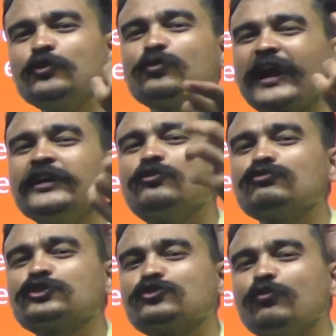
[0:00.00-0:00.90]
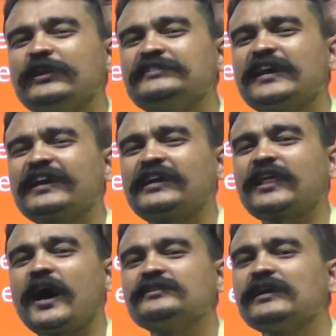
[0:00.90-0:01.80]
to write those stories and
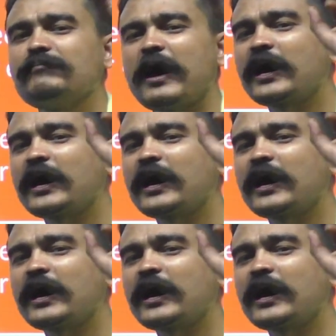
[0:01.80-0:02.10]
kathas and